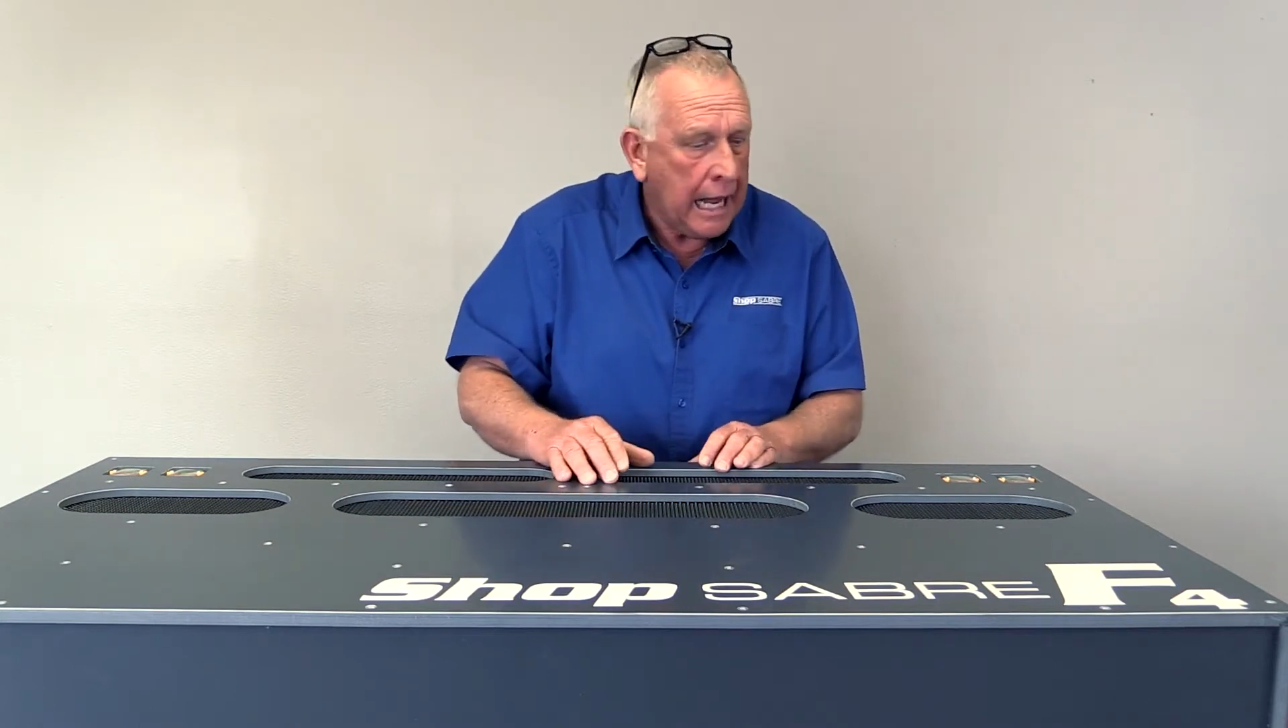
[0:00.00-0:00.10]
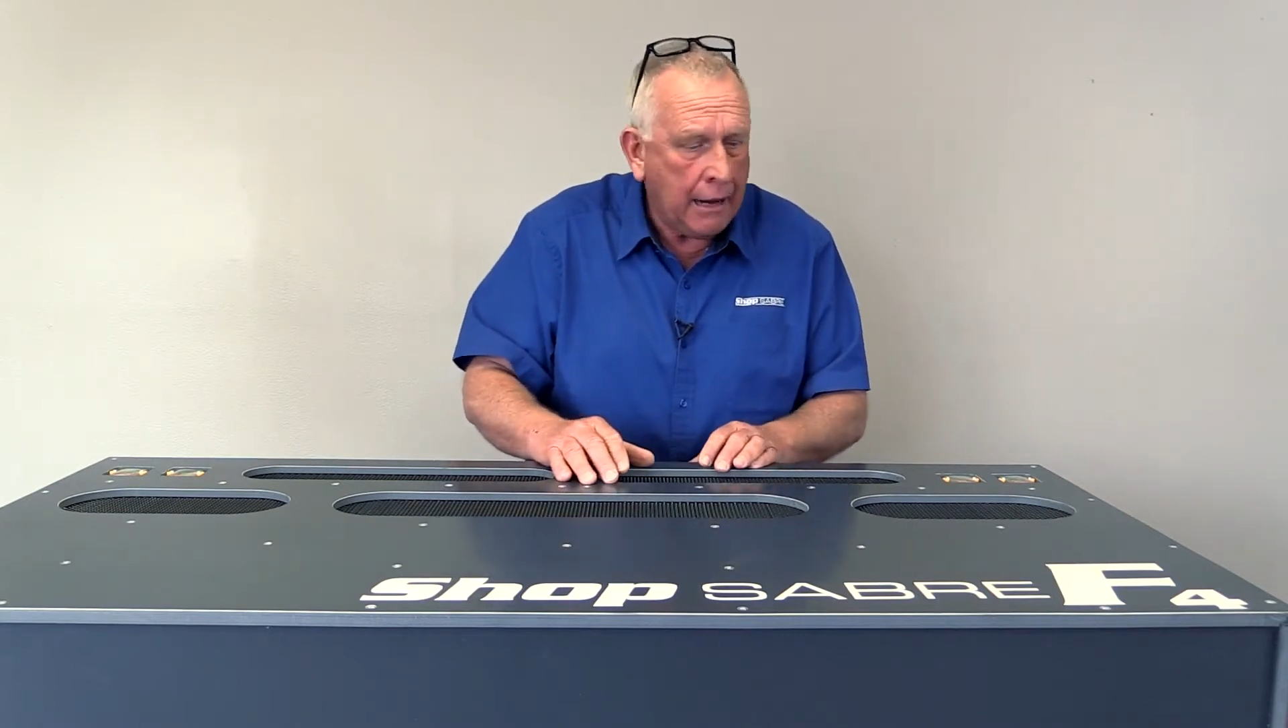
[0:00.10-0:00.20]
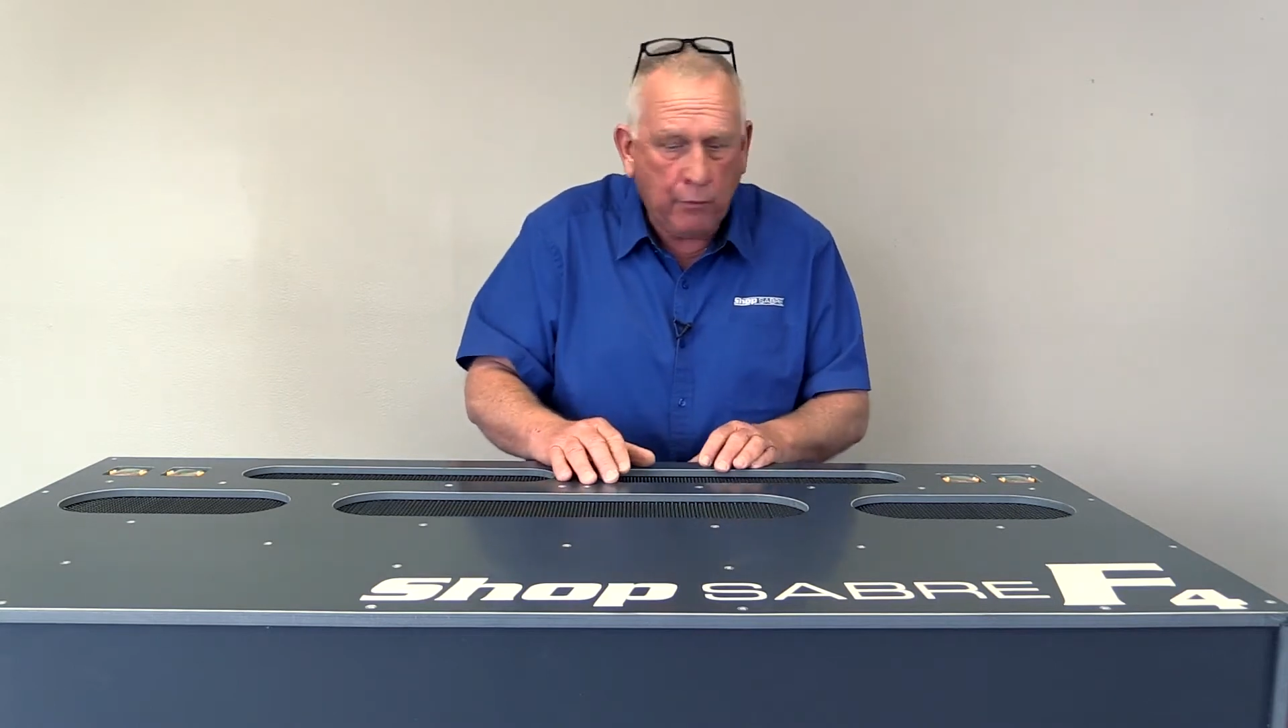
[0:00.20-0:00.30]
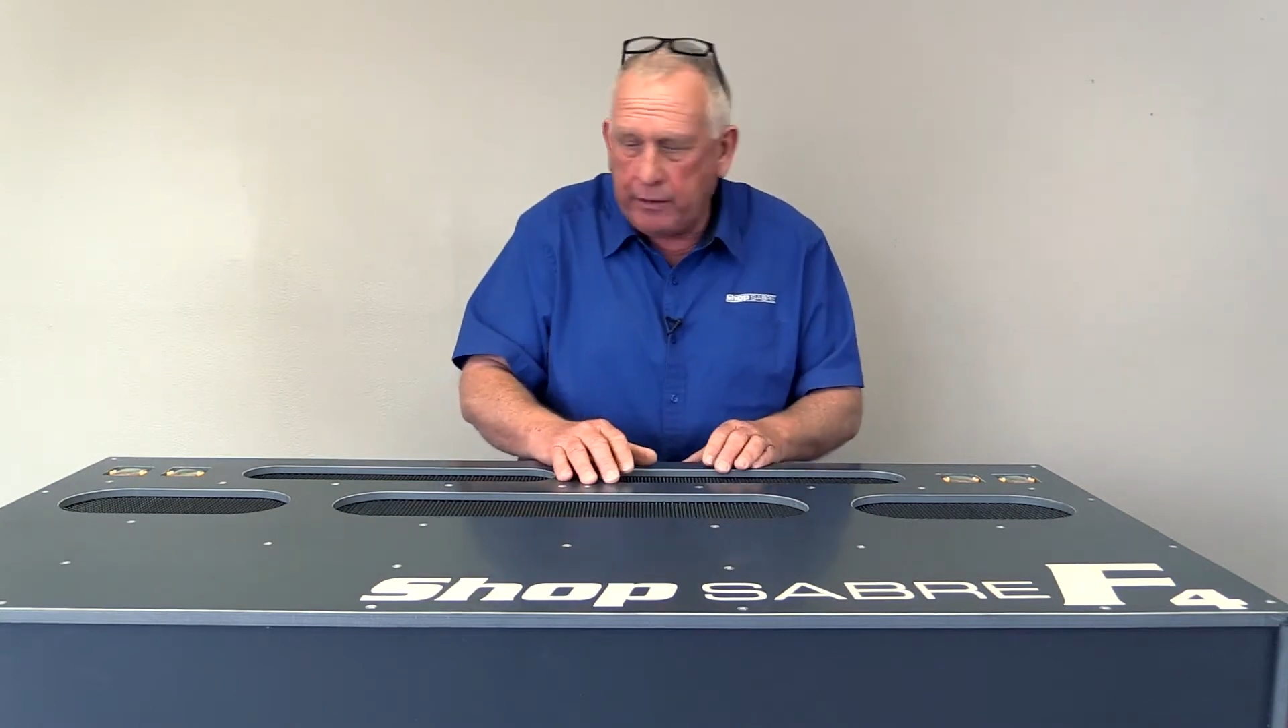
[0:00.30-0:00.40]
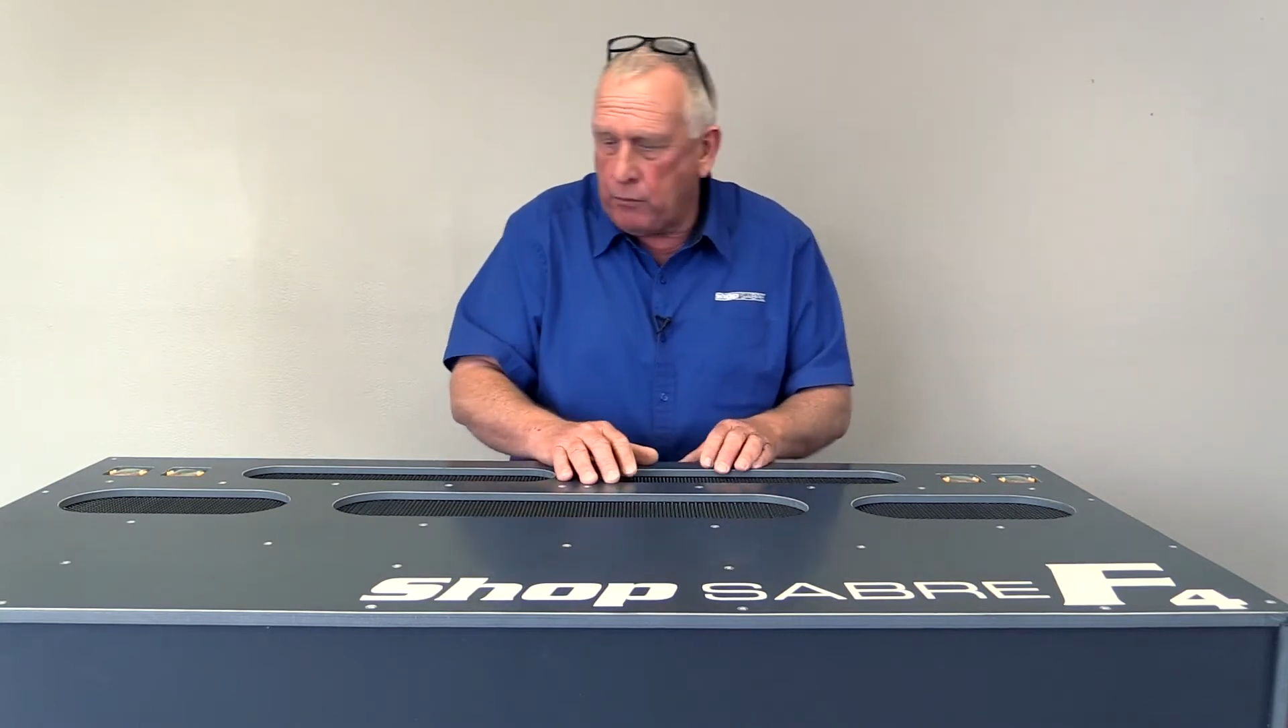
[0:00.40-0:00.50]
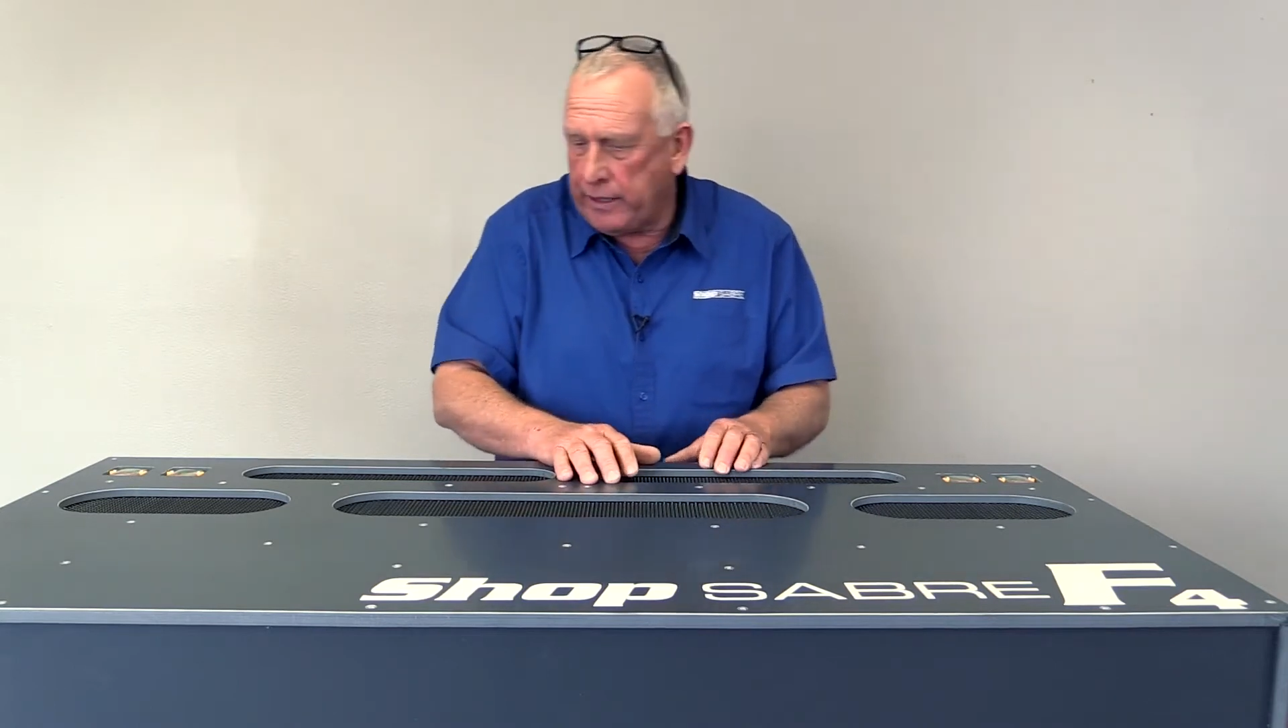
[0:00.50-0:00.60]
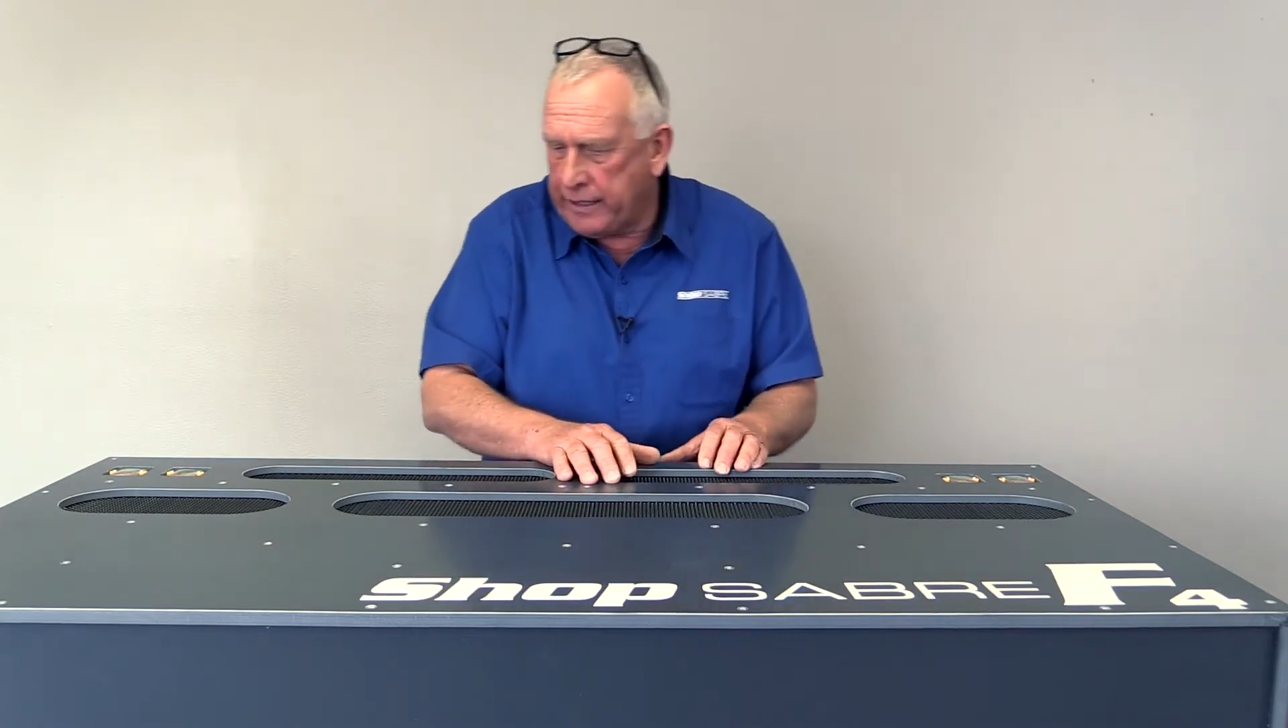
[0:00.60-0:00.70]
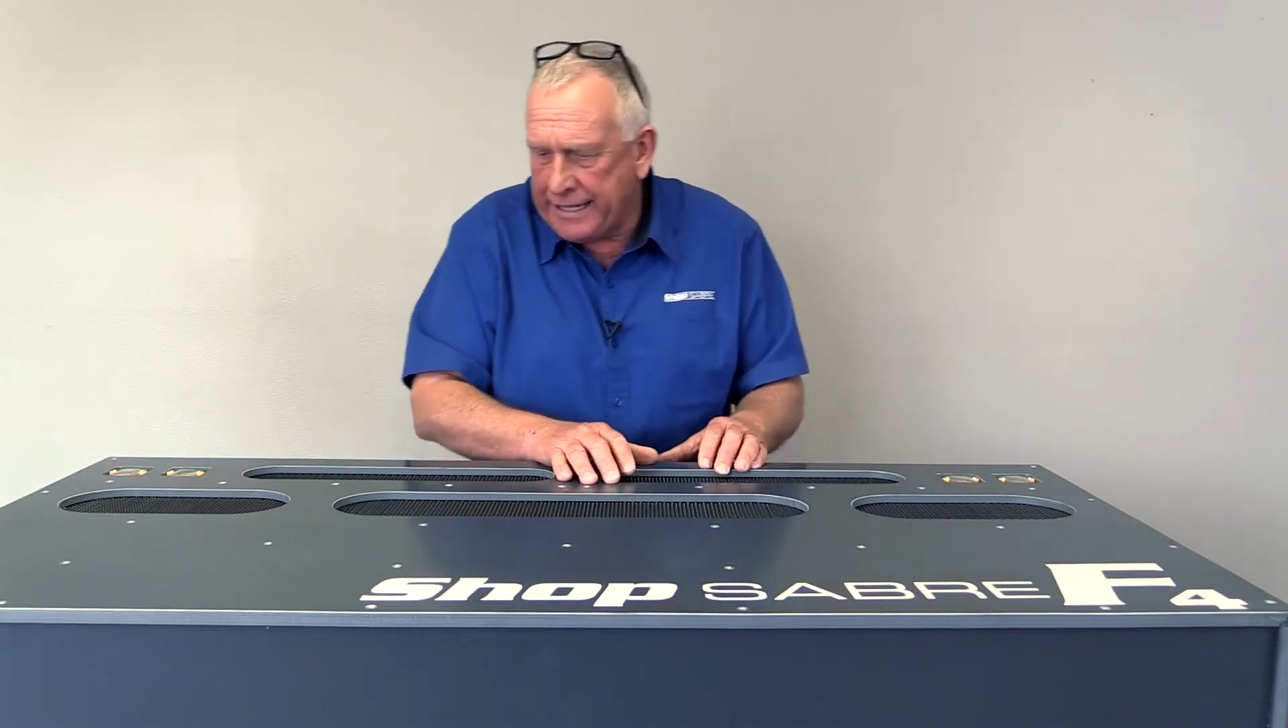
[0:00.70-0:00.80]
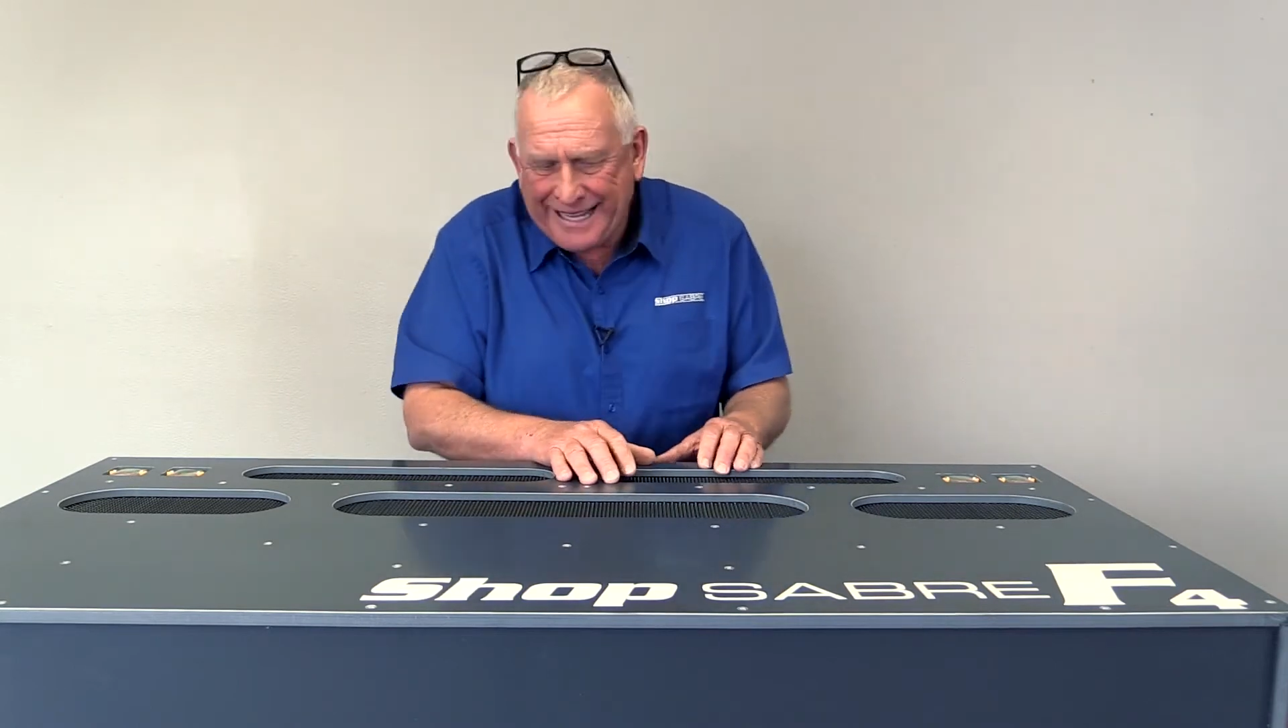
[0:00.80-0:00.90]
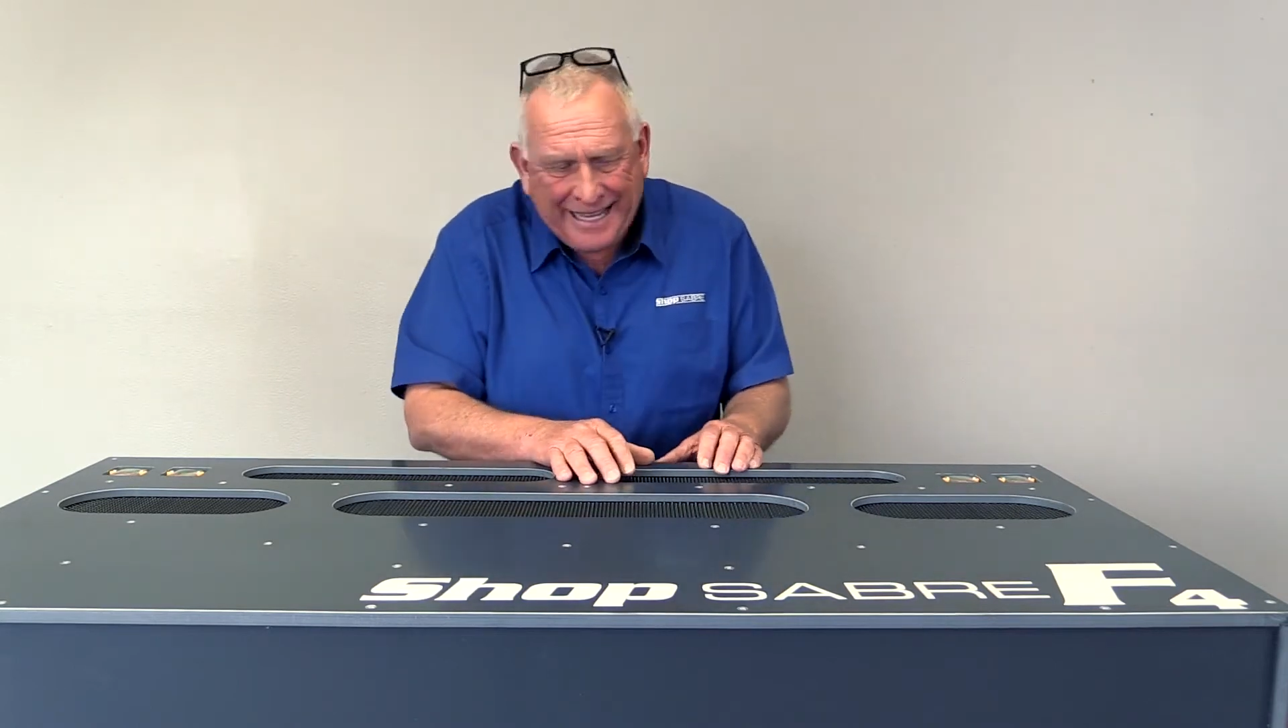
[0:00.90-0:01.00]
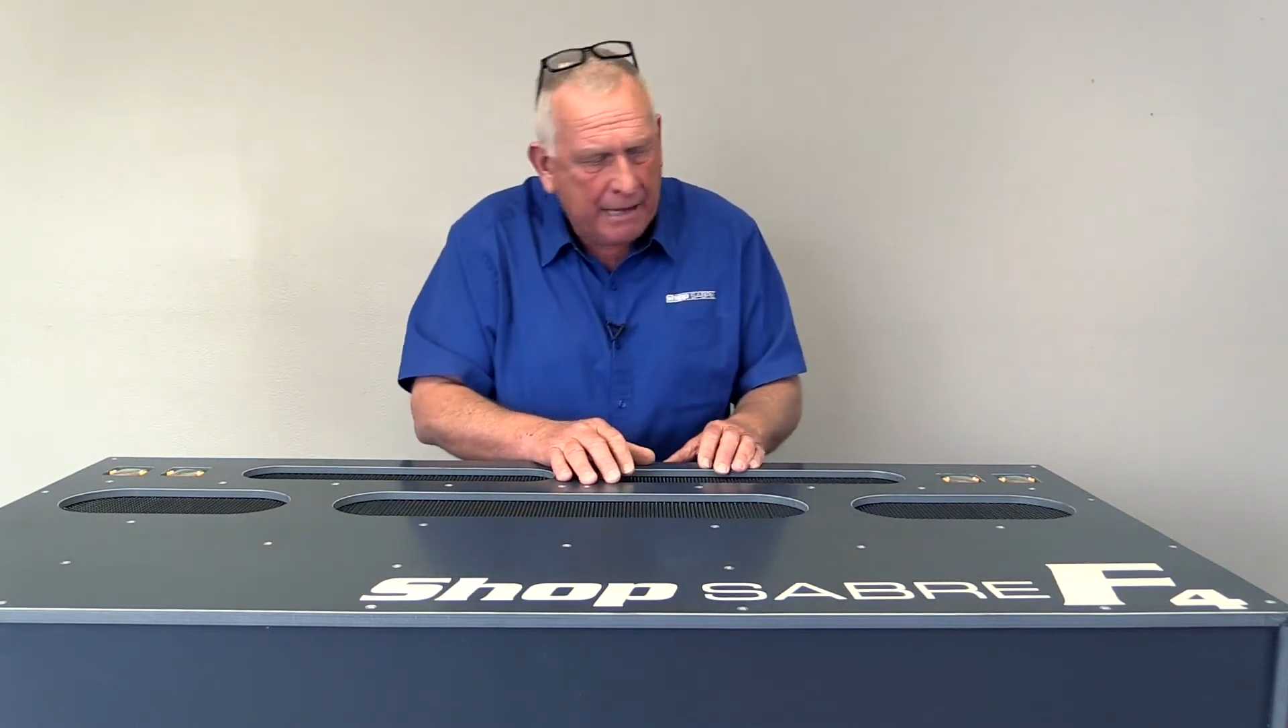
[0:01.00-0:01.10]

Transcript: And we, we did